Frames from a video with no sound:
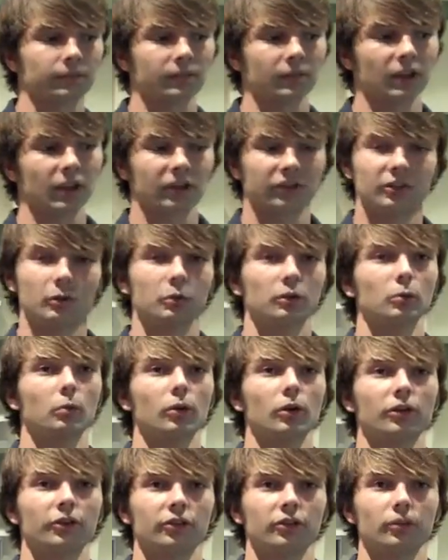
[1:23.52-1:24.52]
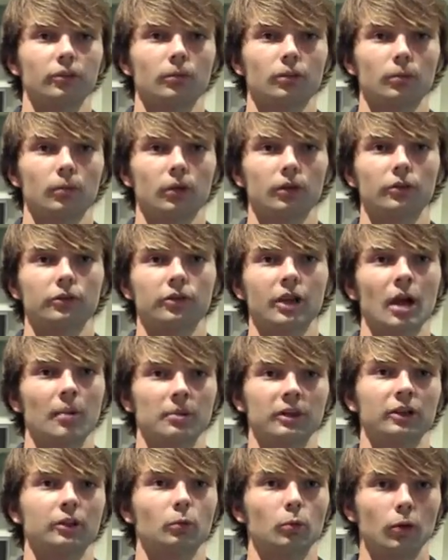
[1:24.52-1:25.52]
like see what the world is, what's
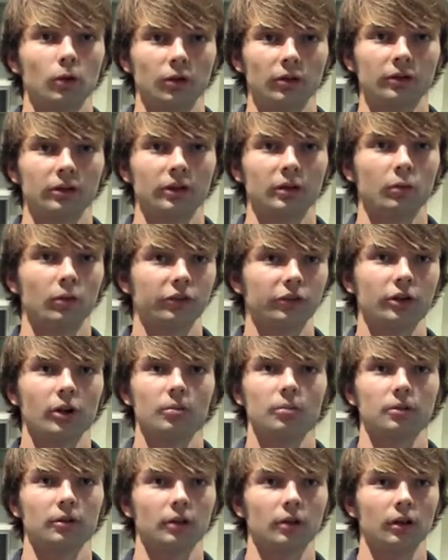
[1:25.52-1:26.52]
happening in the world, and what's up.